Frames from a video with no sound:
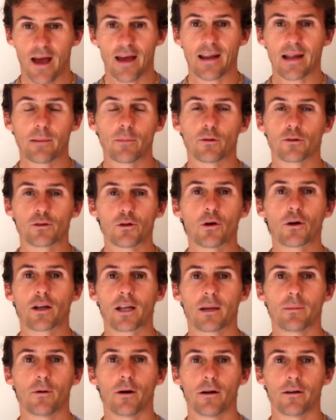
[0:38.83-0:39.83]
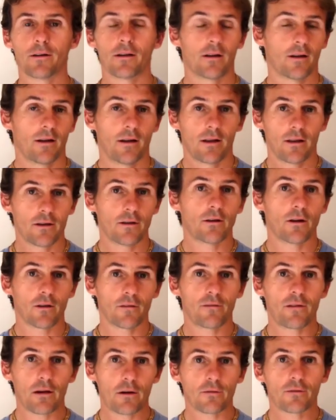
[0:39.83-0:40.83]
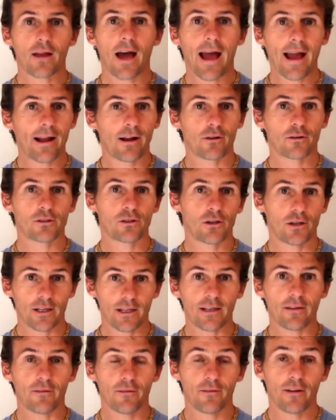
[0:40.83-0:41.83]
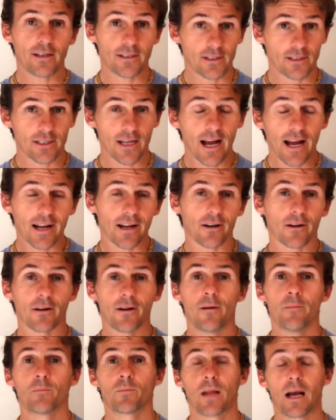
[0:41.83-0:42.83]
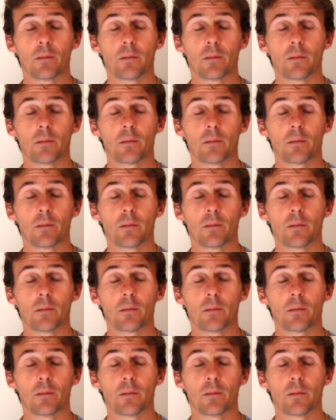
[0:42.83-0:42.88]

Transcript: And I'm not talking about you've got a fear of tigers, so you need to face a tiger.